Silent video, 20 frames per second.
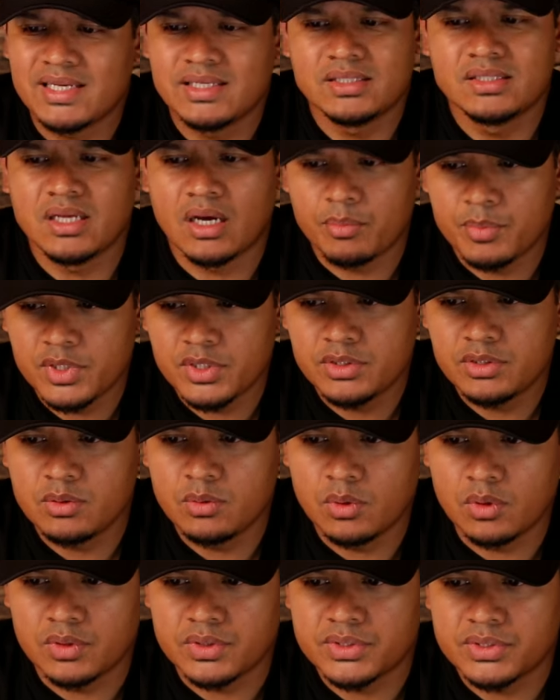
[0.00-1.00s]
a
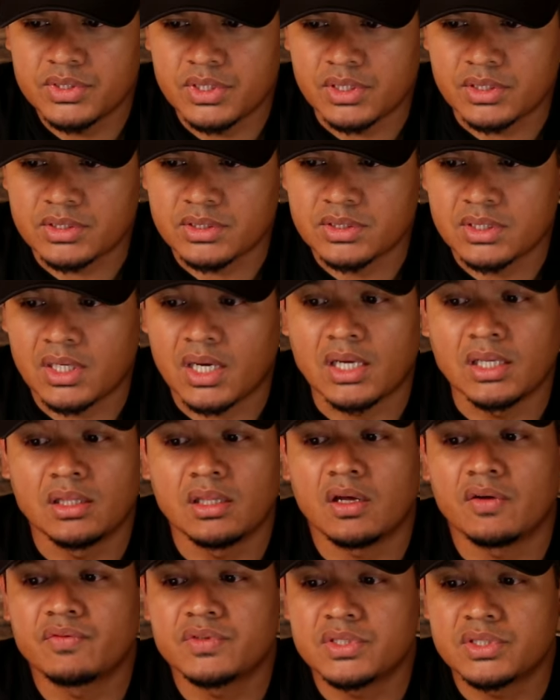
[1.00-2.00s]
W206? I'd
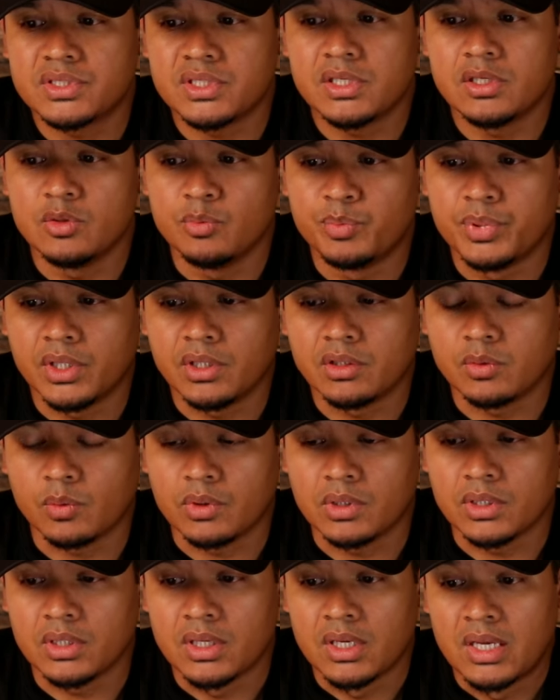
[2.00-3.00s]
love to see you build
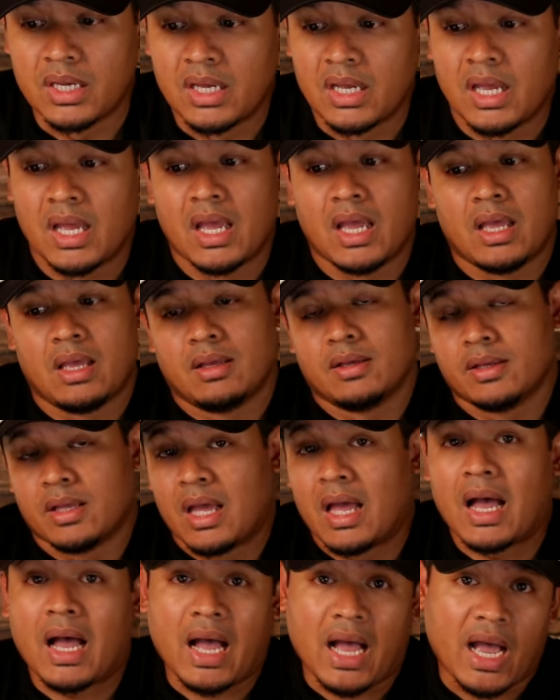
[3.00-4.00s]
one.
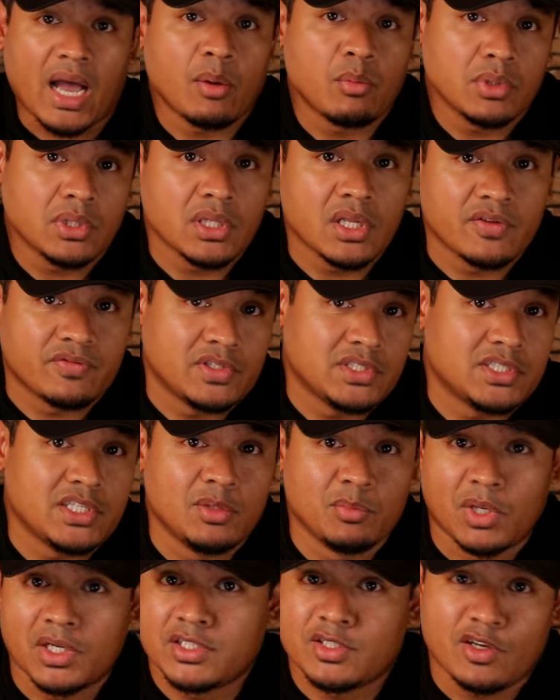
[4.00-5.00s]
I would love to
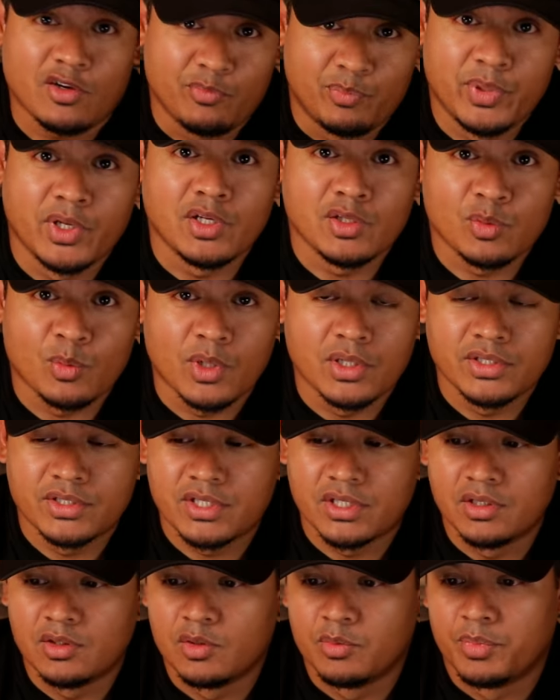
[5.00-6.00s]
see myself build one
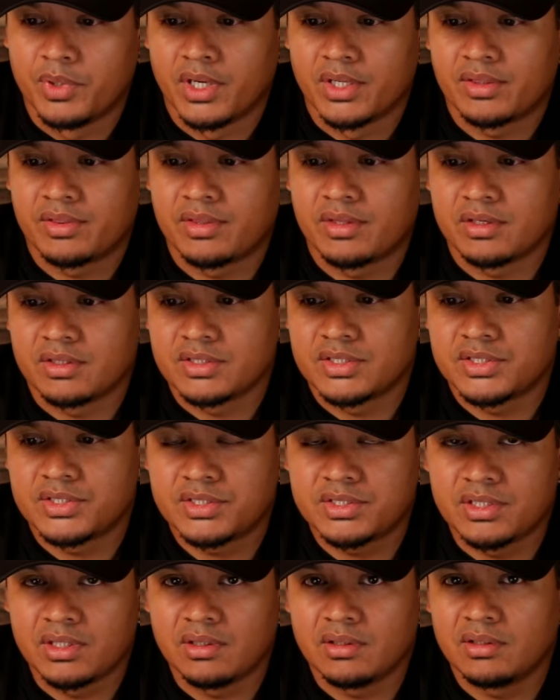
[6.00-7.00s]
too, but they're
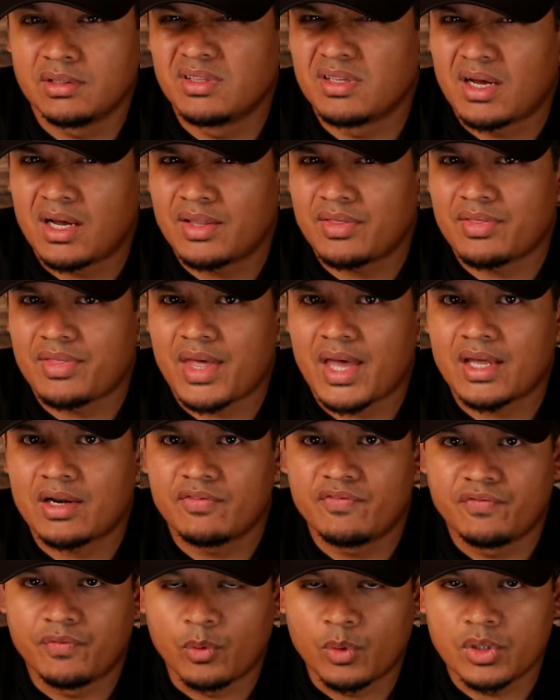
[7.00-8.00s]
still not that
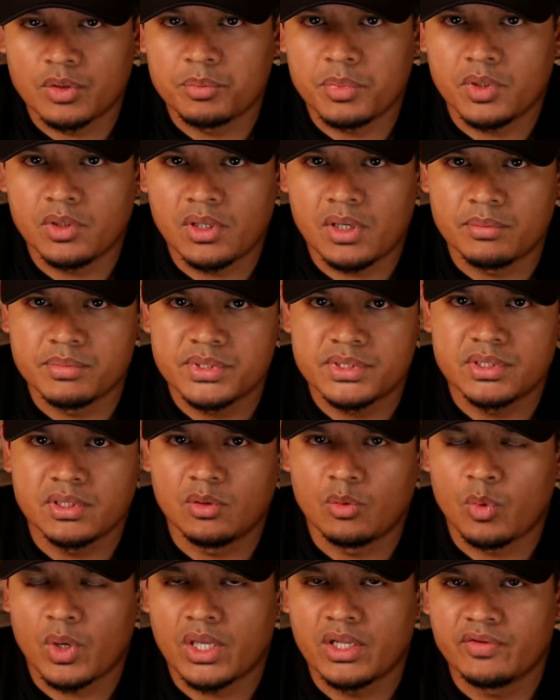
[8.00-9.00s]
affordable. I'm
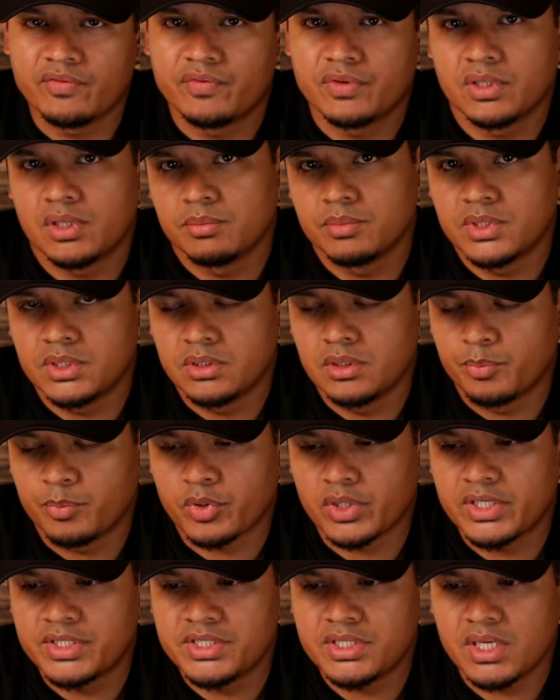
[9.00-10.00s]
still waiting for them to
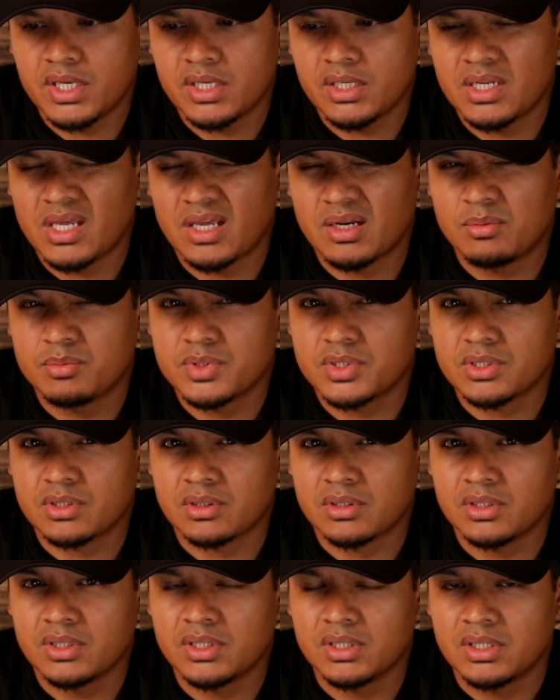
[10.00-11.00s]
depreciate, and I'm
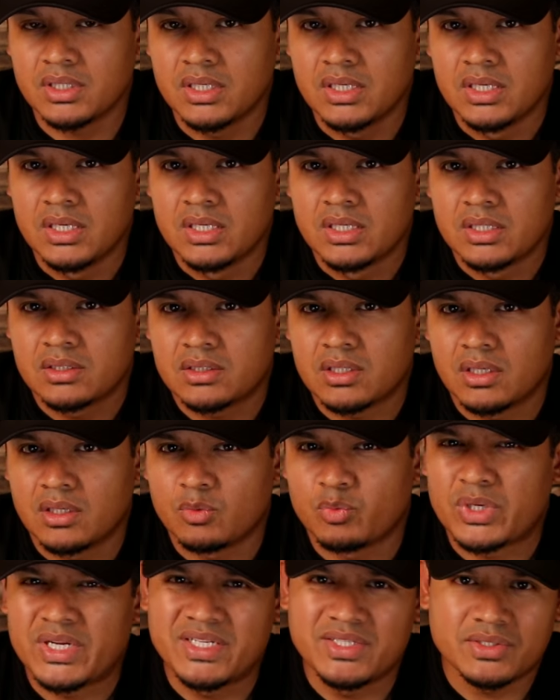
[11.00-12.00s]
starting to
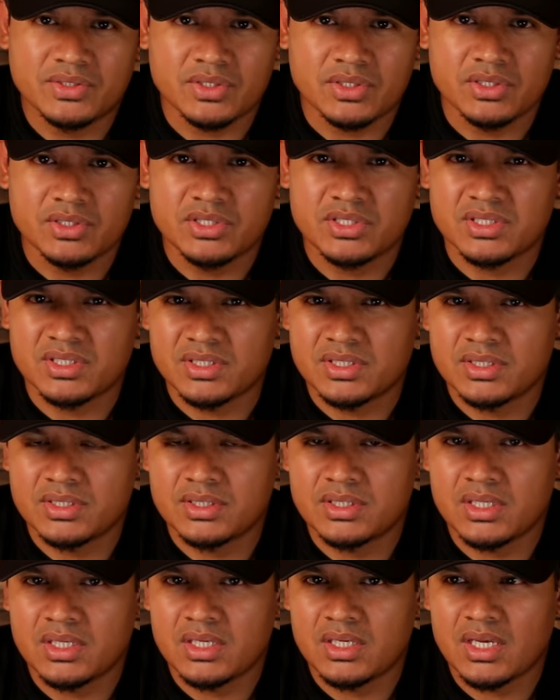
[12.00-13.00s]
research to
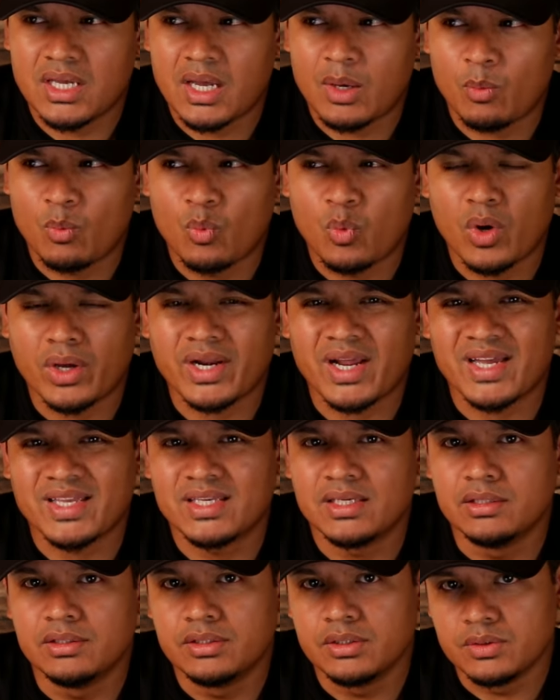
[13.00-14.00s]
see what I
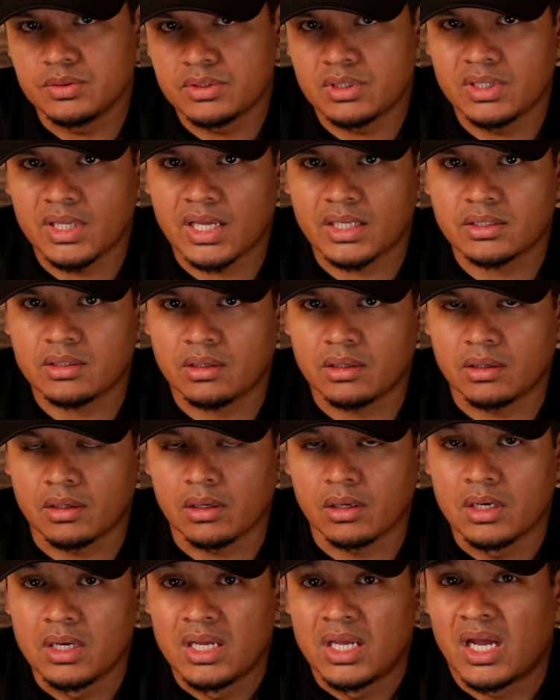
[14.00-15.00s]
can do to that
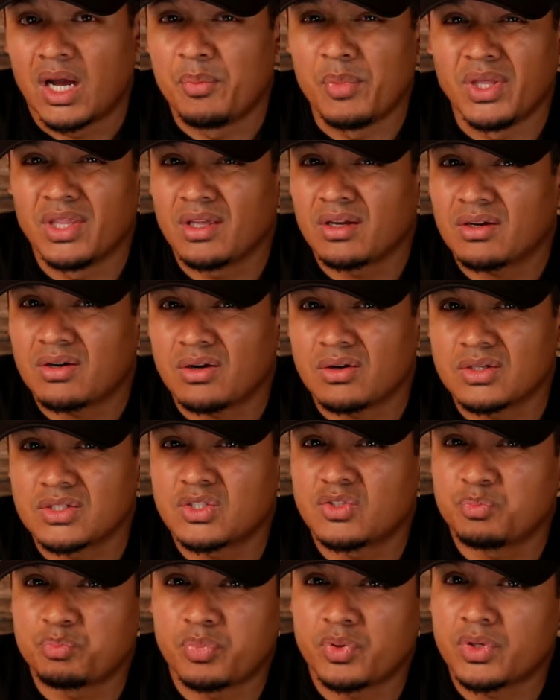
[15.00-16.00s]
car. I mean, that car
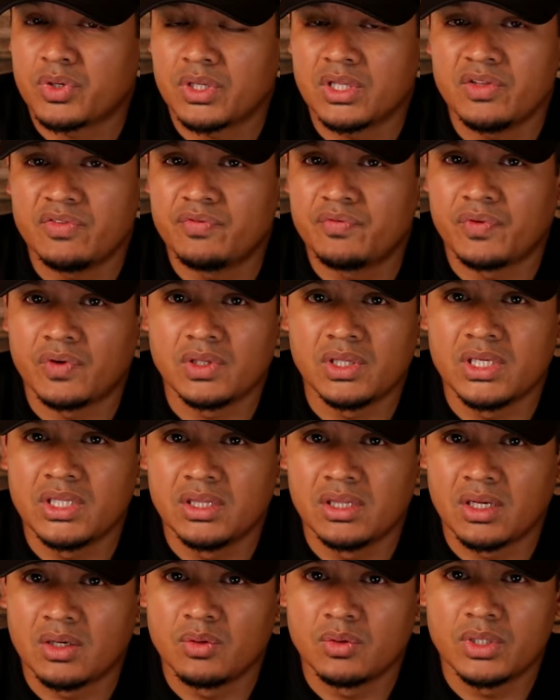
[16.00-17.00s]
is pretty fully
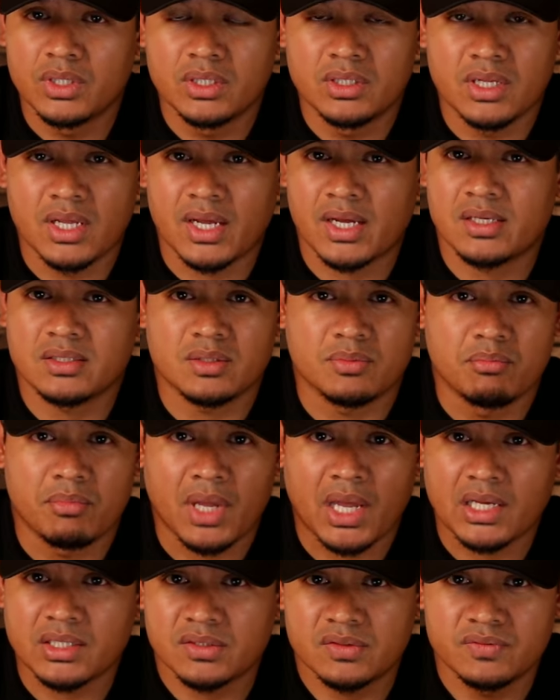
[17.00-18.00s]
loaded. It has a
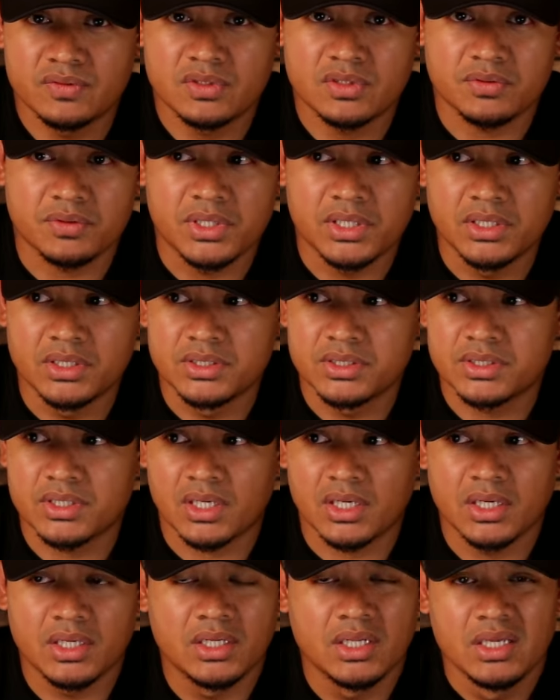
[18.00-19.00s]
massive screen
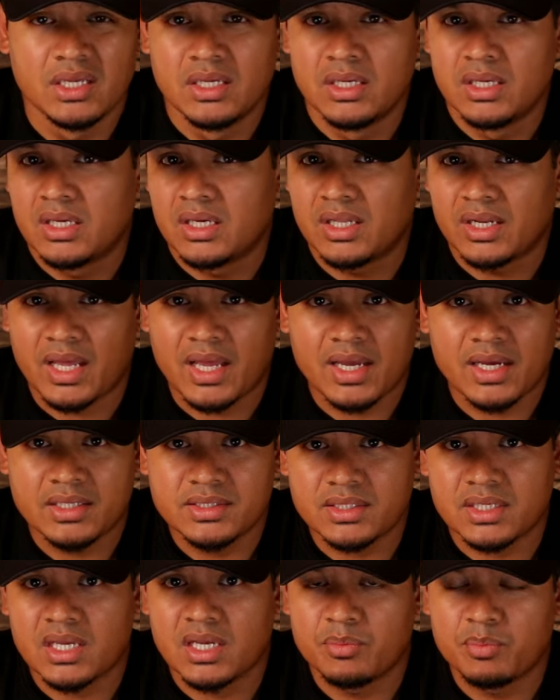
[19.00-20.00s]
inside. It
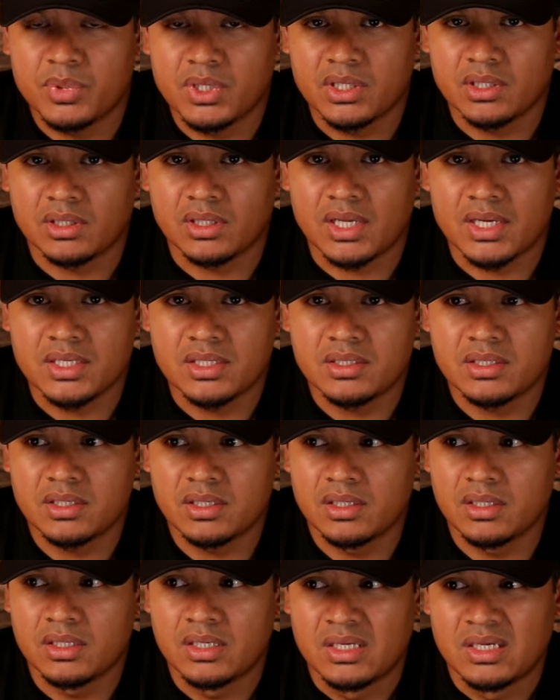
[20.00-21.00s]
has ambient light
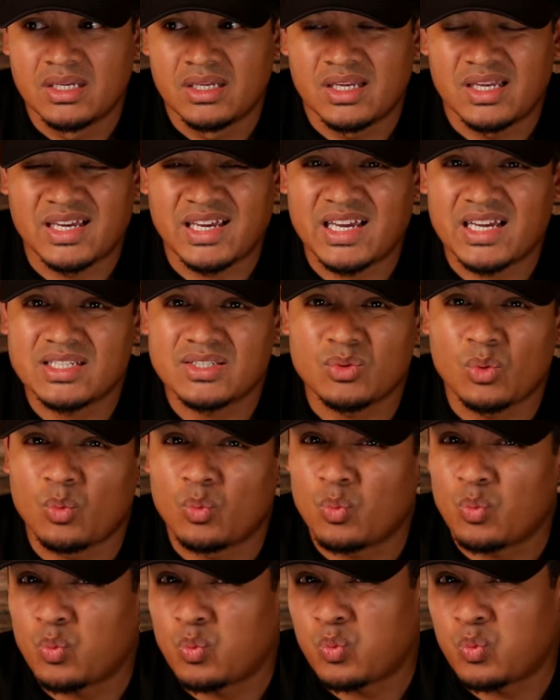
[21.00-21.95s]
kit. It has a